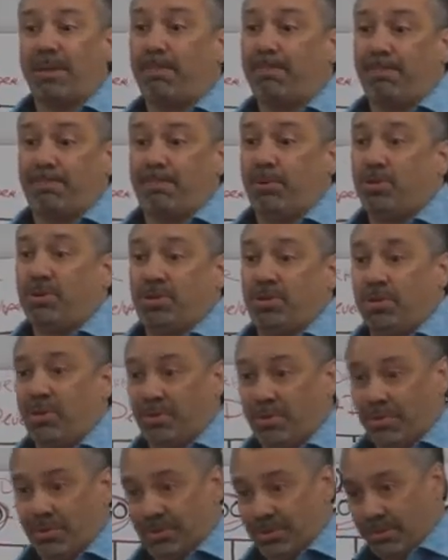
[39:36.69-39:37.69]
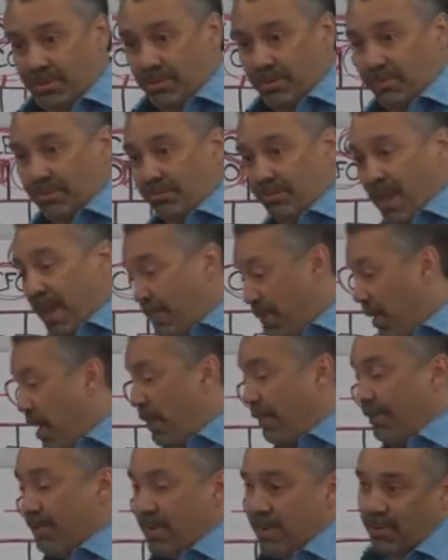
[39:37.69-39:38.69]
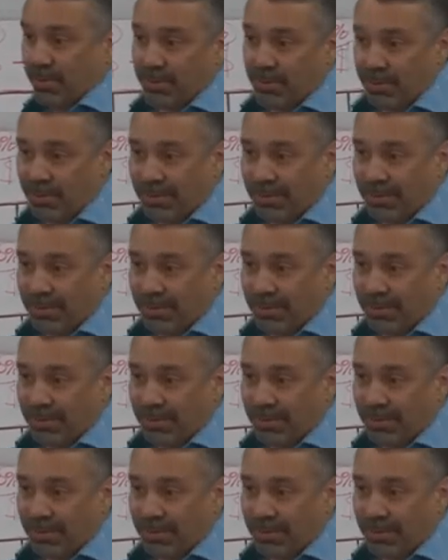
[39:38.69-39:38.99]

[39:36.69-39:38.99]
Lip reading: push you and pump you.